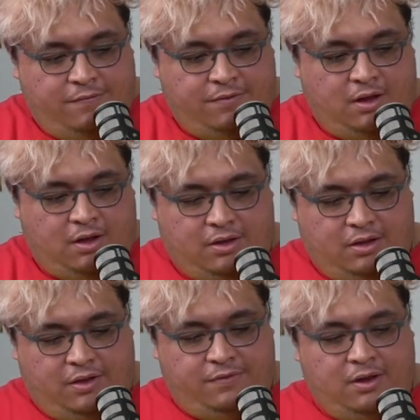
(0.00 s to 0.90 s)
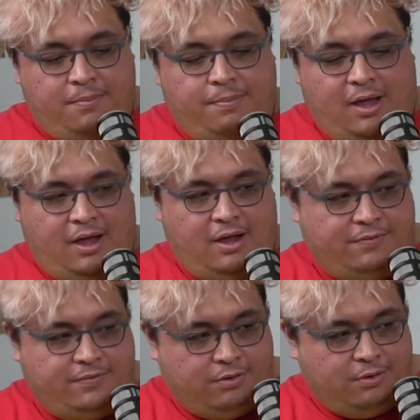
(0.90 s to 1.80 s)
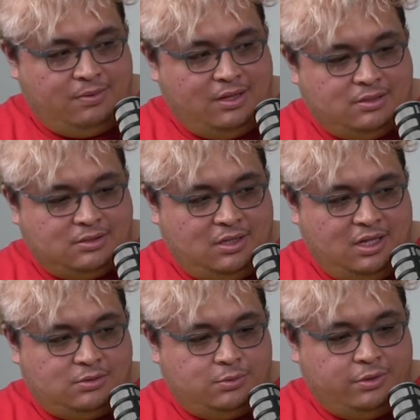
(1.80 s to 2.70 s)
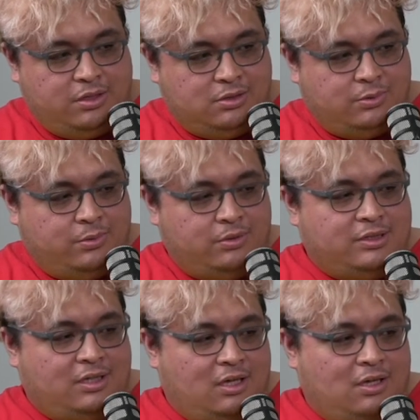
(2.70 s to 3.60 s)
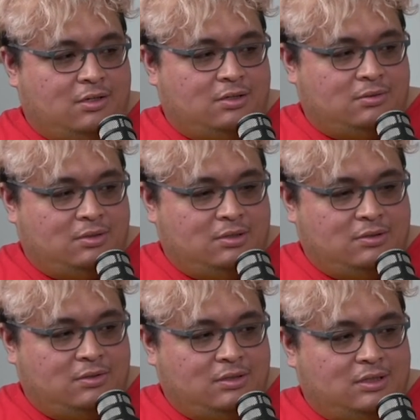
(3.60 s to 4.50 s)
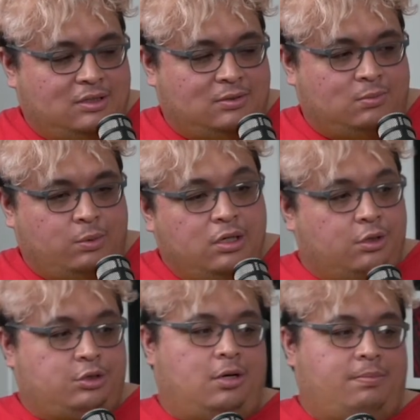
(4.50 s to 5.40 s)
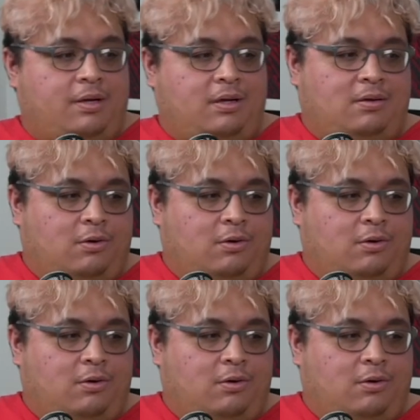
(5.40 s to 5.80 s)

you're not part of the group that's working towards it, then you're sort of just window shopping,